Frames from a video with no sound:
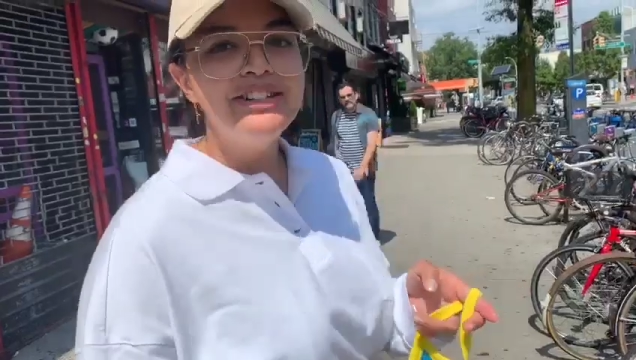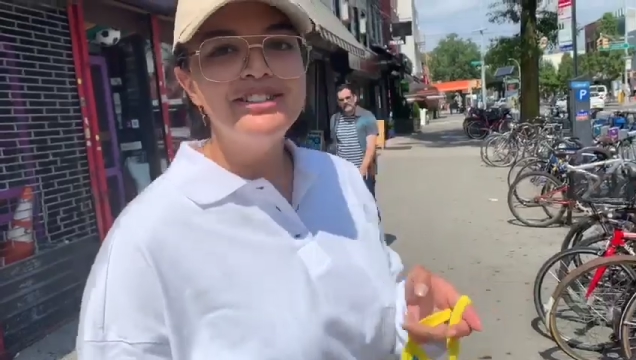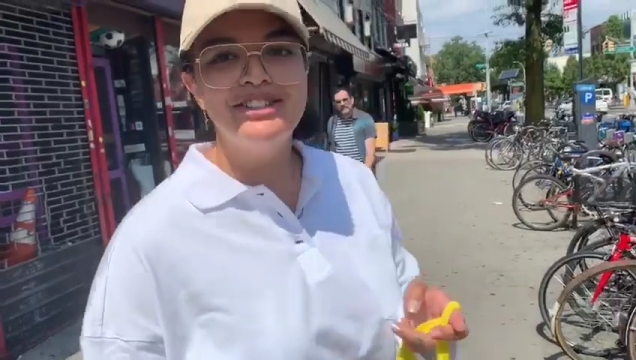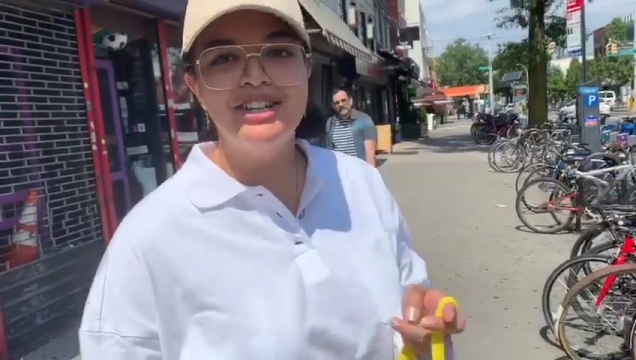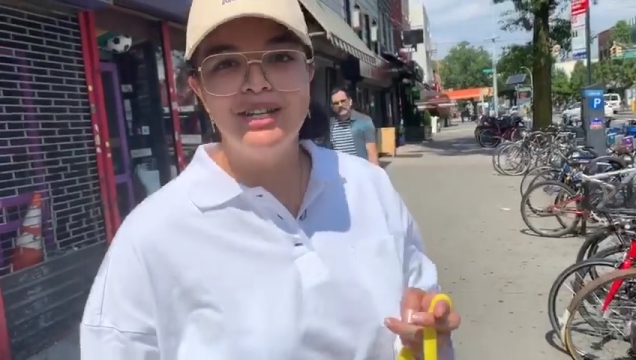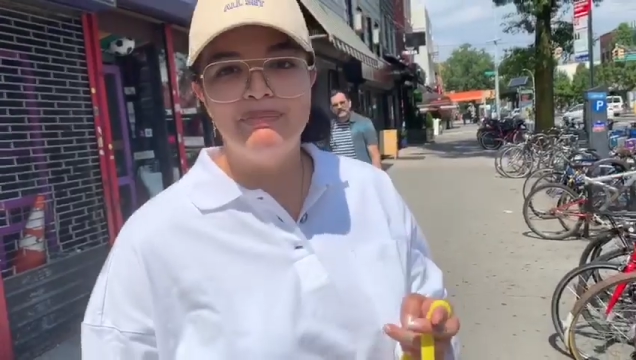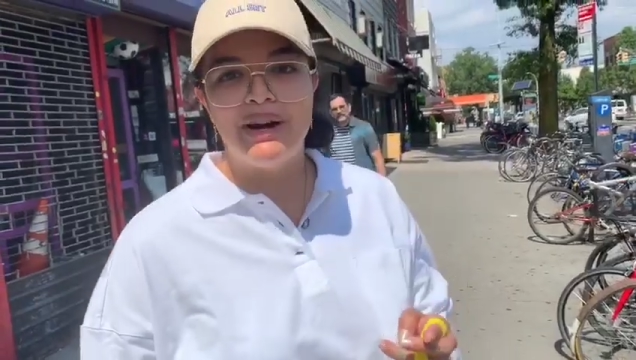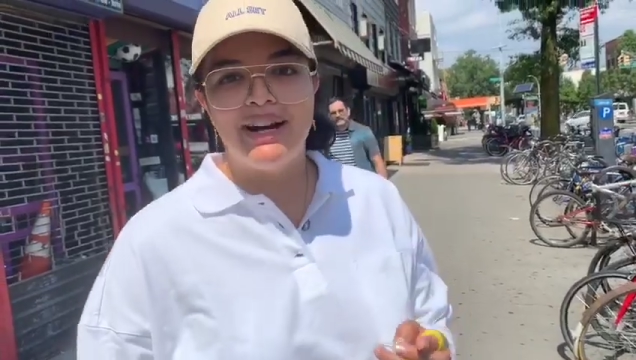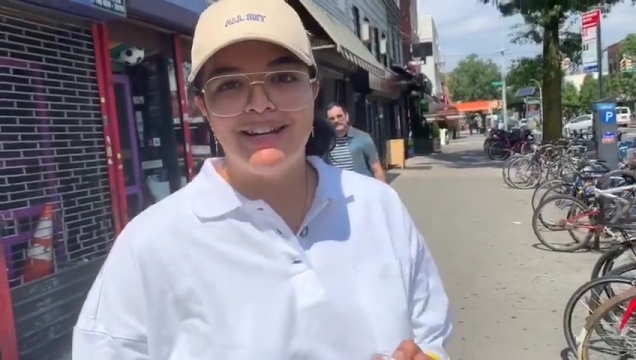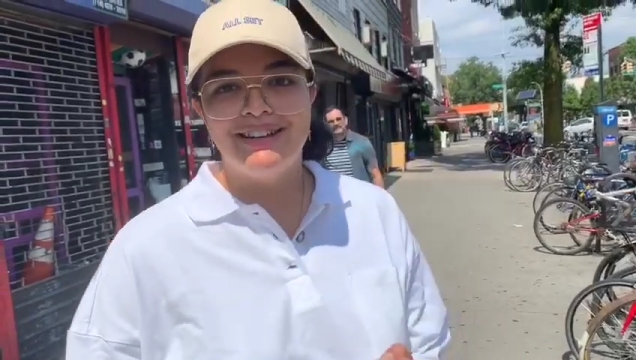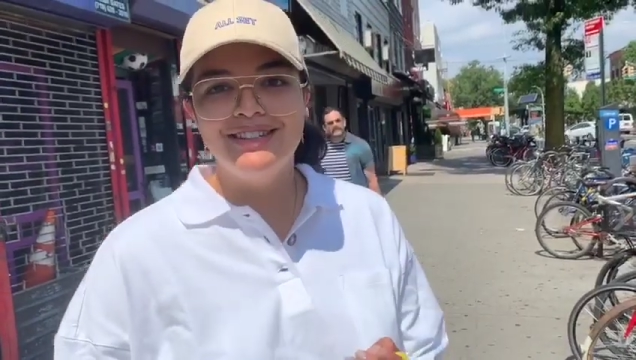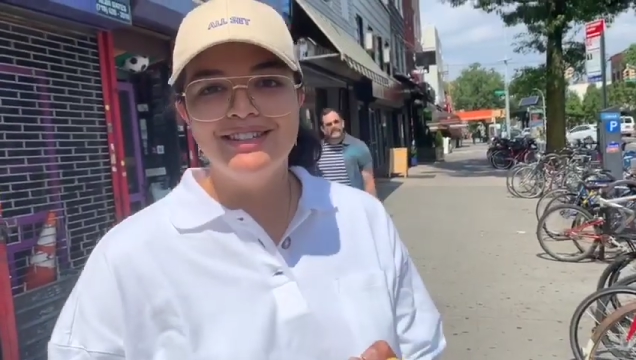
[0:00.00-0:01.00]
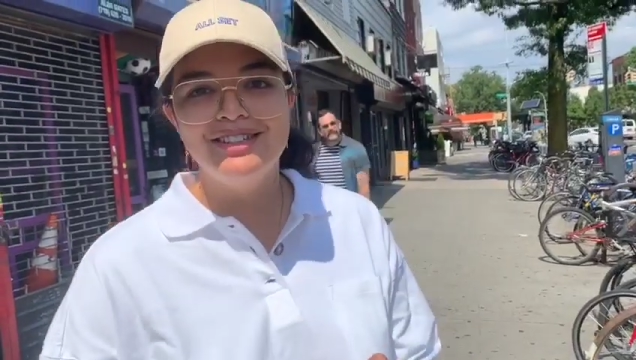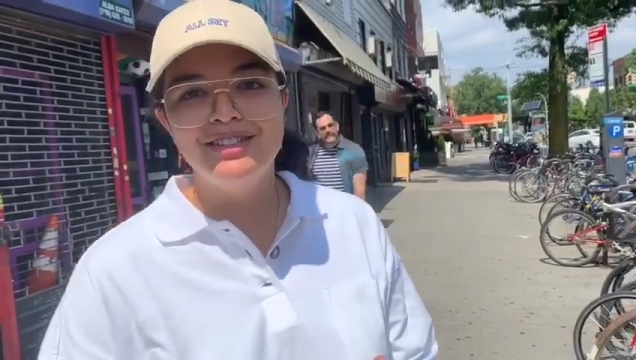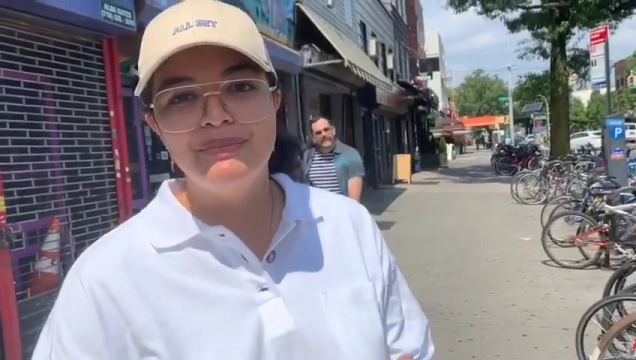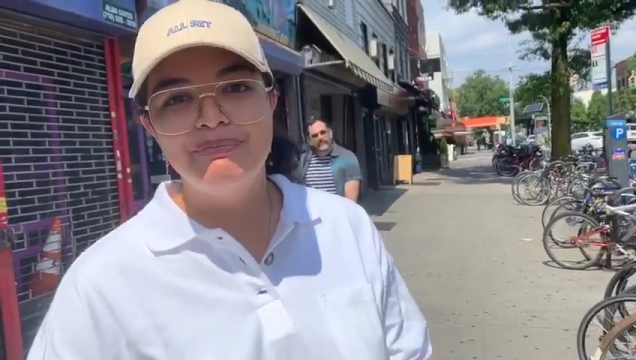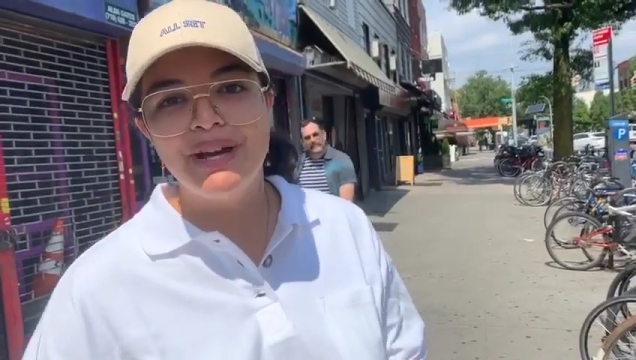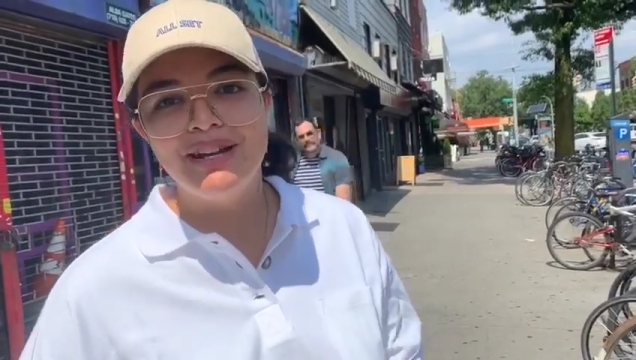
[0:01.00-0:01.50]
a city bike. This is
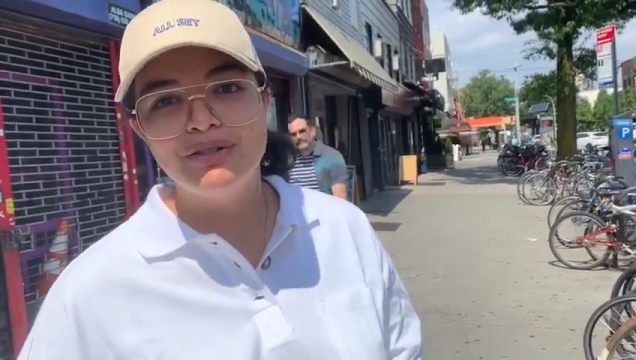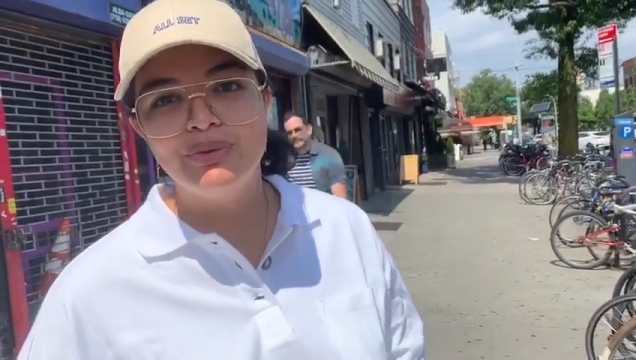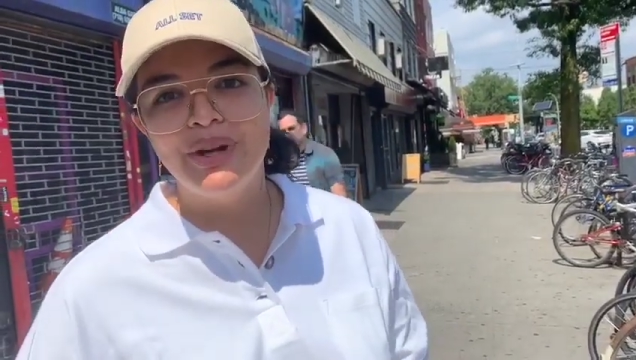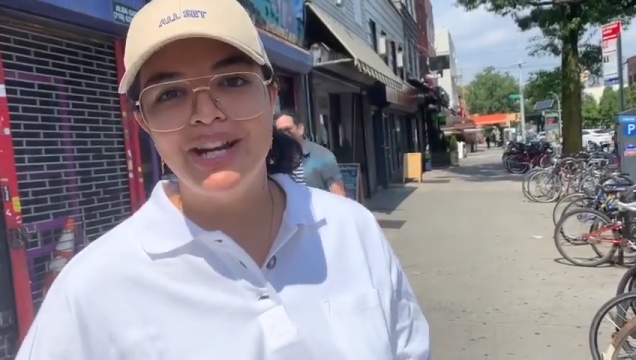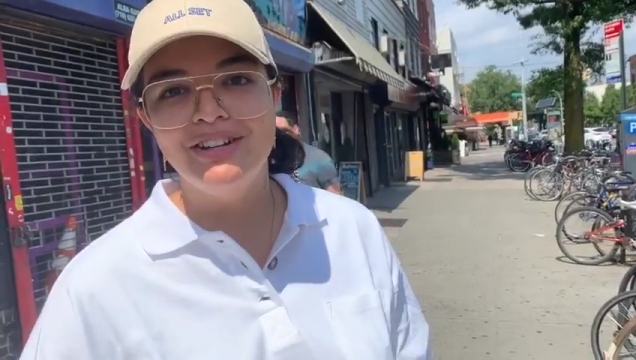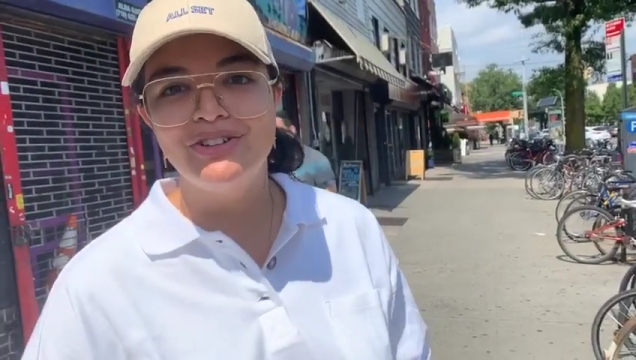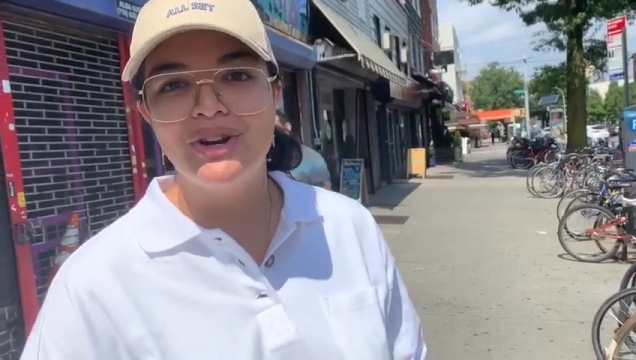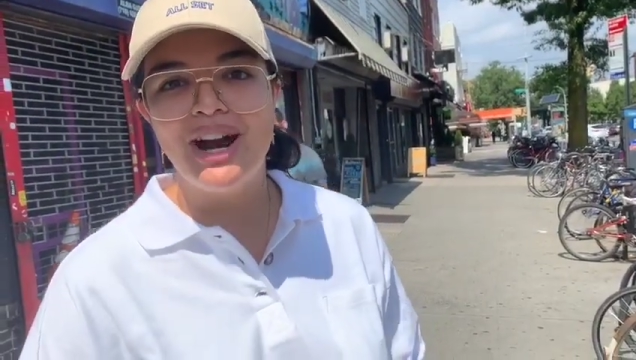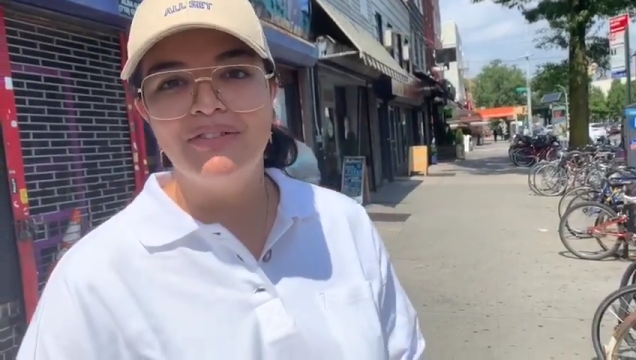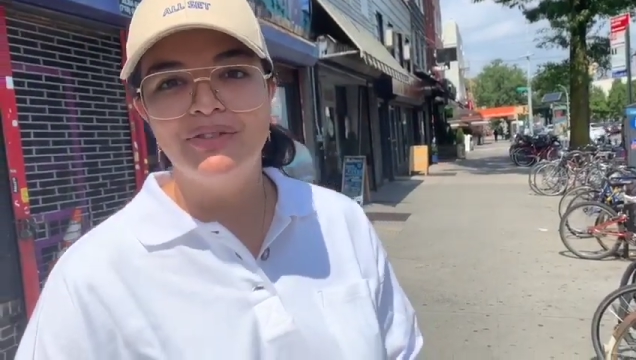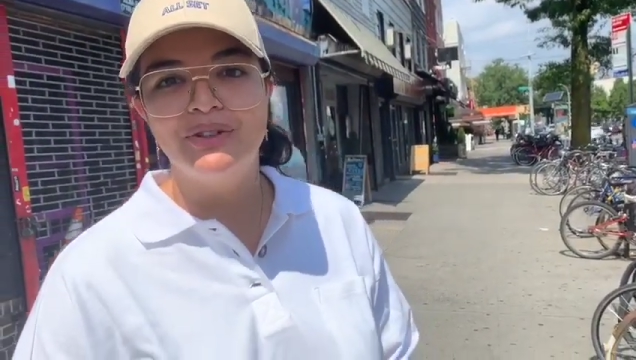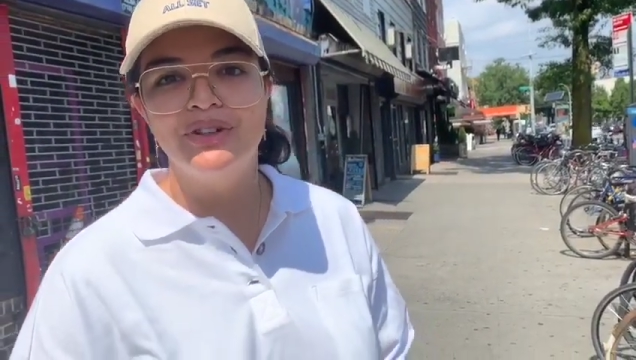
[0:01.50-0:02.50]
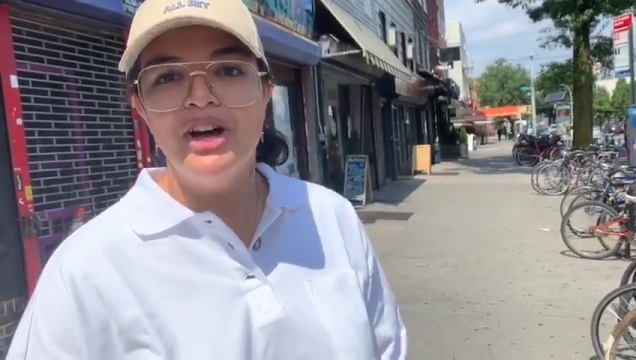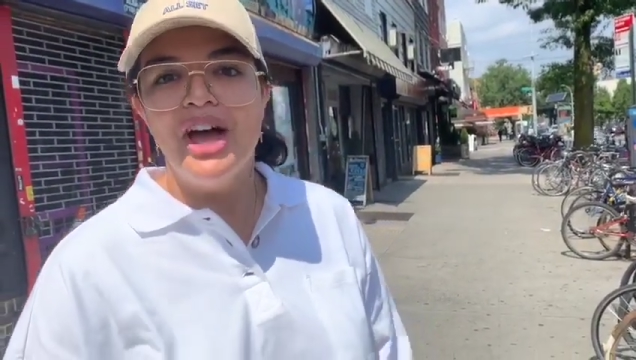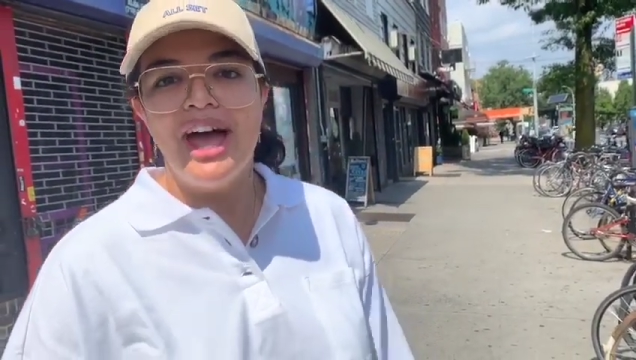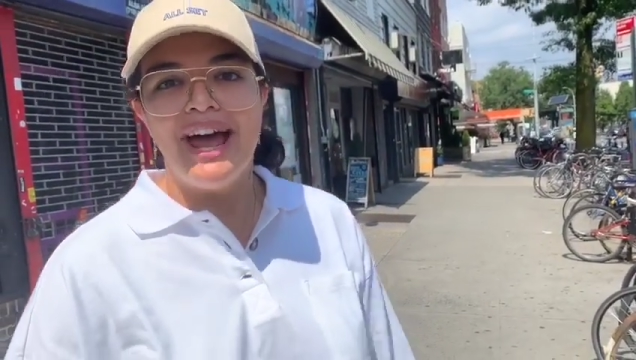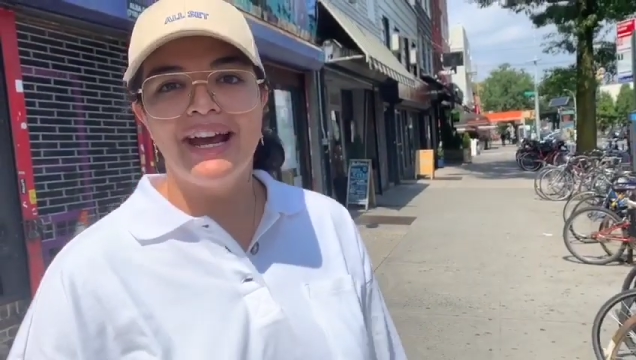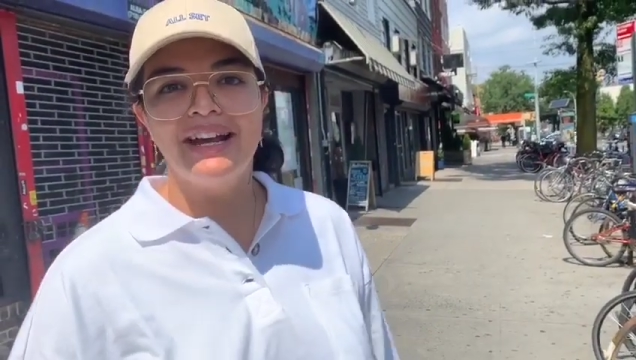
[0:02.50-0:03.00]
the best way to travel
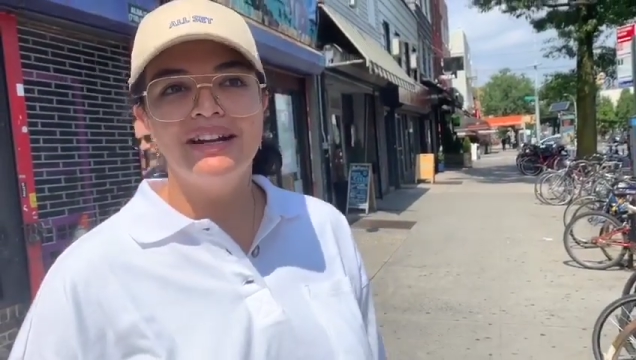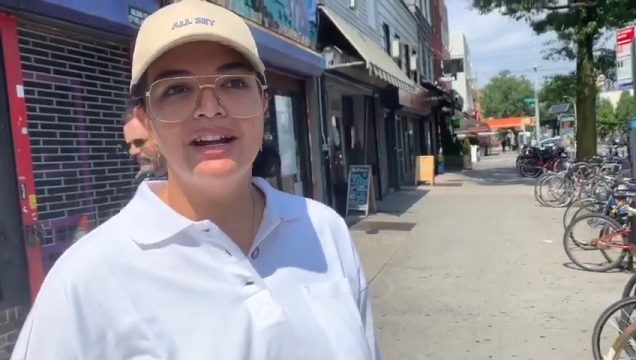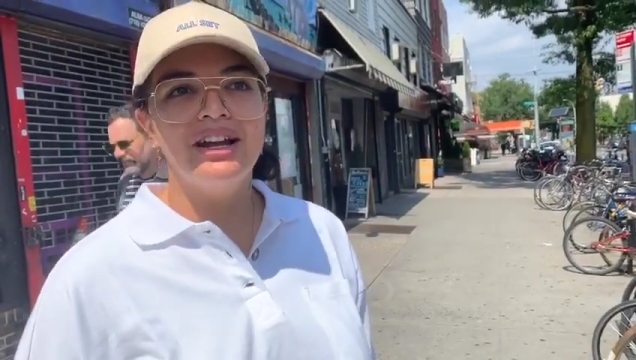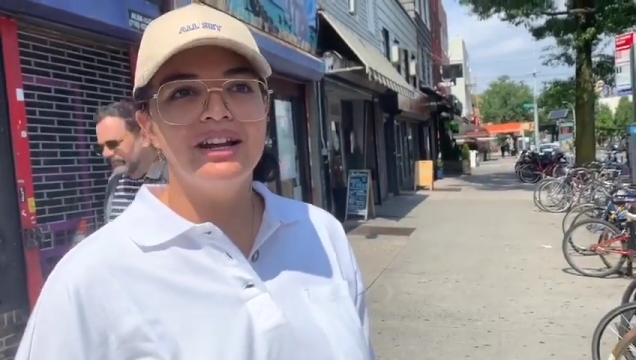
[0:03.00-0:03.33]
and